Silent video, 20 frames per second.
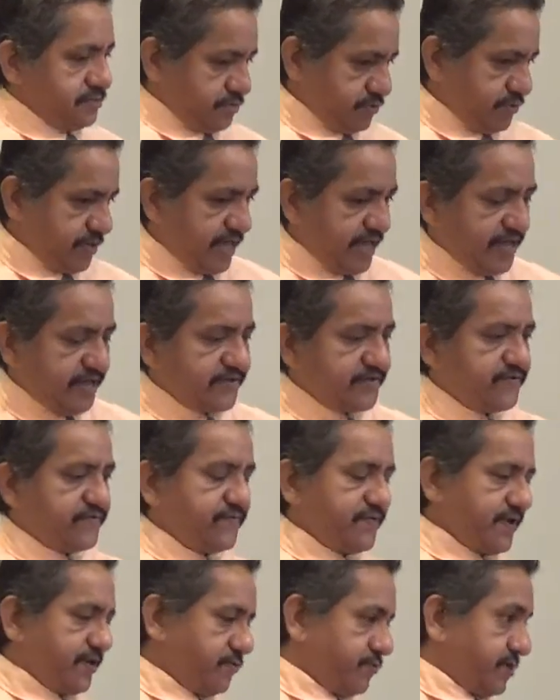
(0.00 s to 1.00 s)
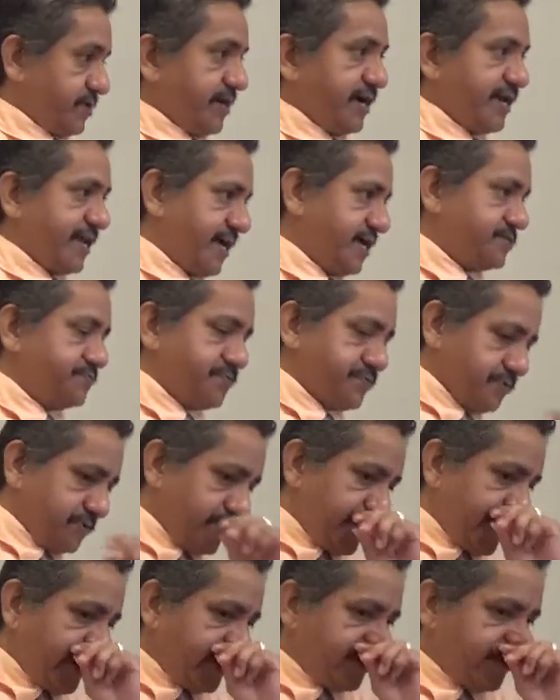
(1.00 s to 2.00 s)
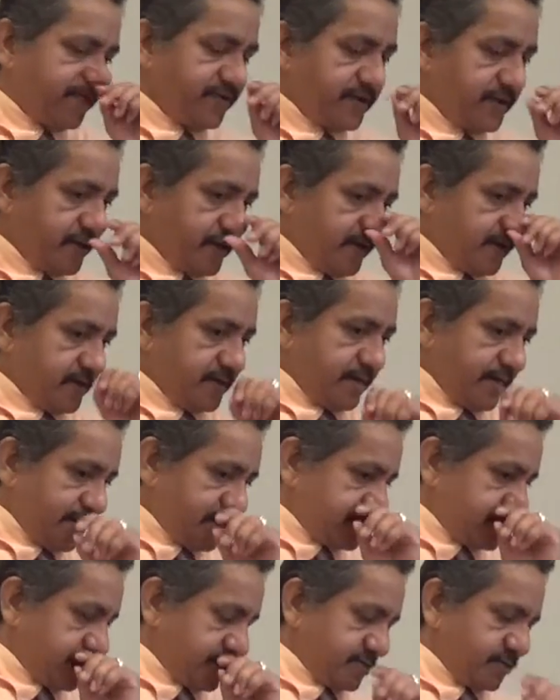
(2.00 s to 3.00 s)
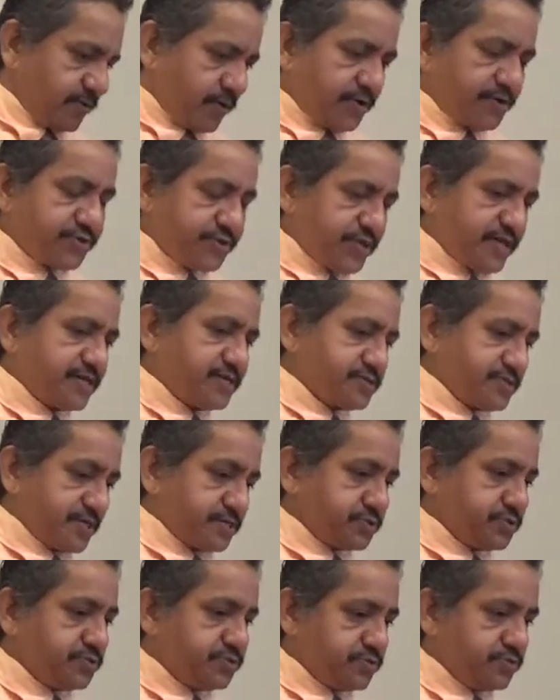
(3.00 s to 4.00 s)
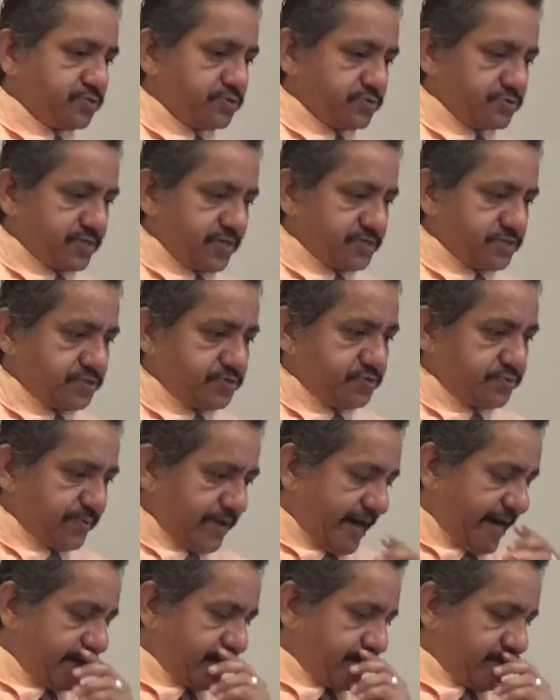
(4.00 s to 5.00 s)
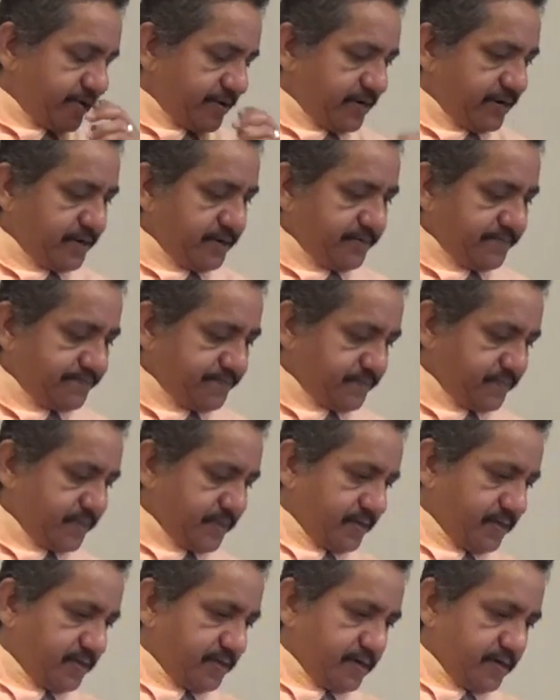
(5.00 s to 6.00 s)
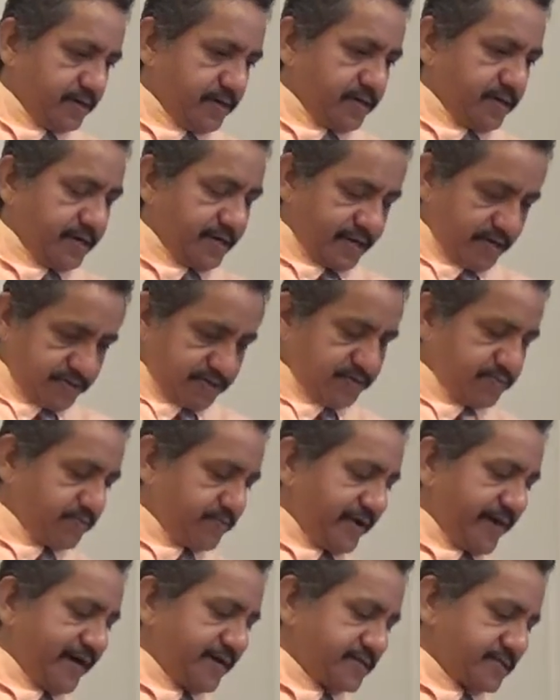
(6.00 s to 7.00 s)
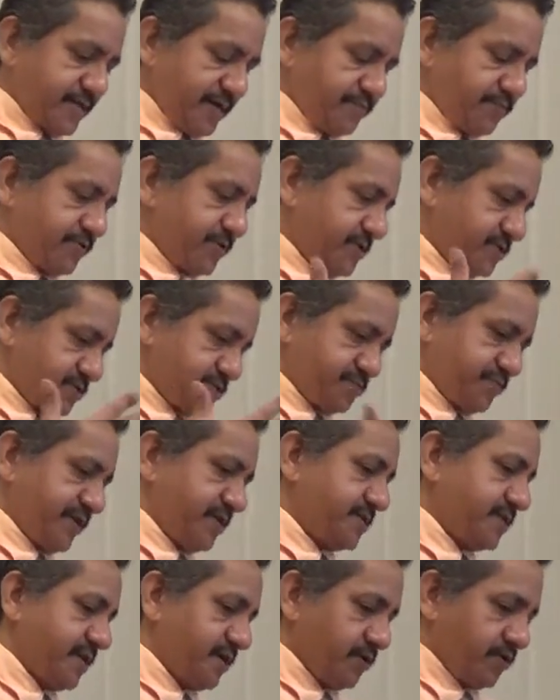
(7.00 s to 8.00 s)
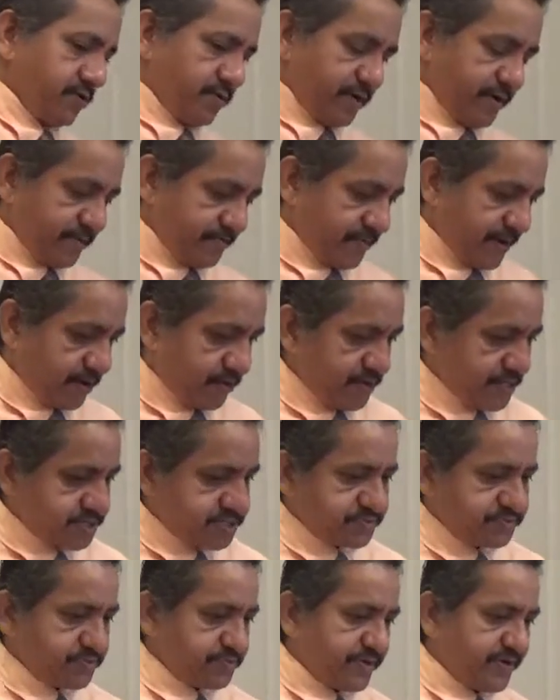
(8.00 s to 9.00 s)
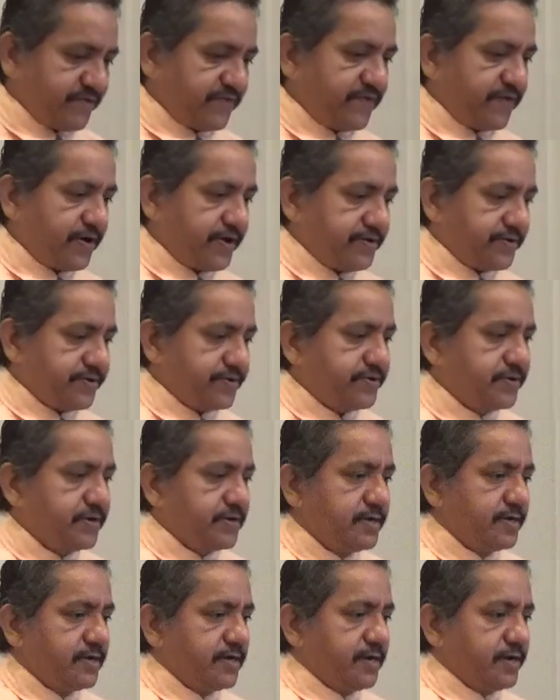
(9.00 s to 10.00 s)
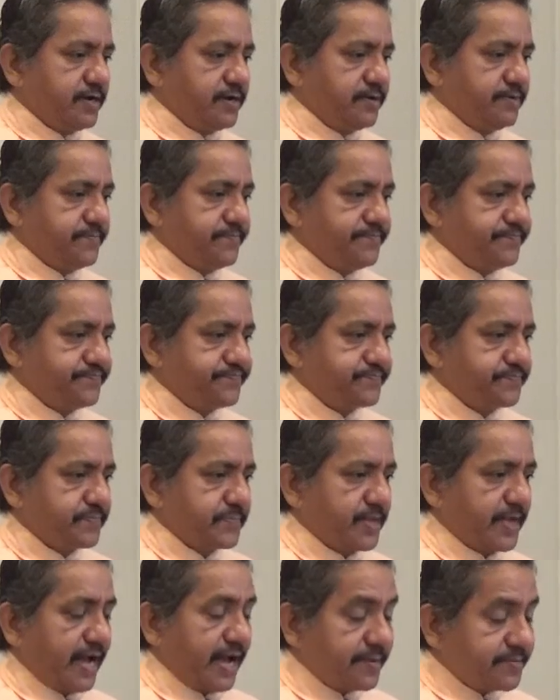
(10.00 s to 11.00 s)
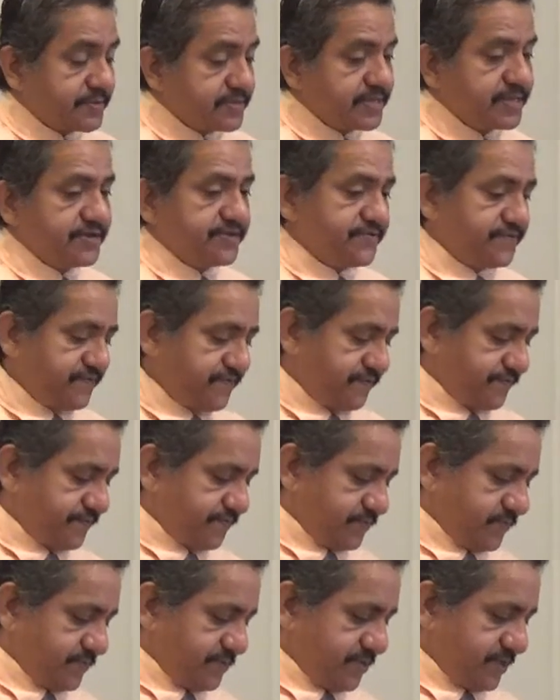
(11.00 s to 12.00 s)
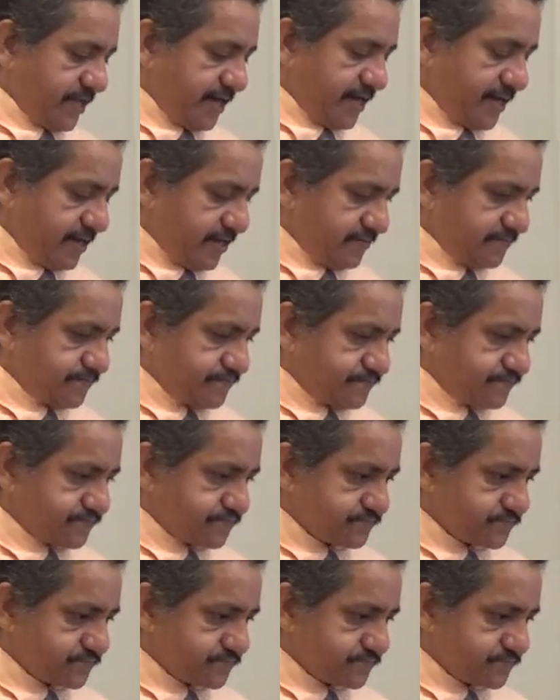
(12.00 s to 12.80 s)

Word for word: your life and what God has for your life. I said there are things that do that do matter, um, and I'll give you my example and explain how my relationship with my father. Um, I believe that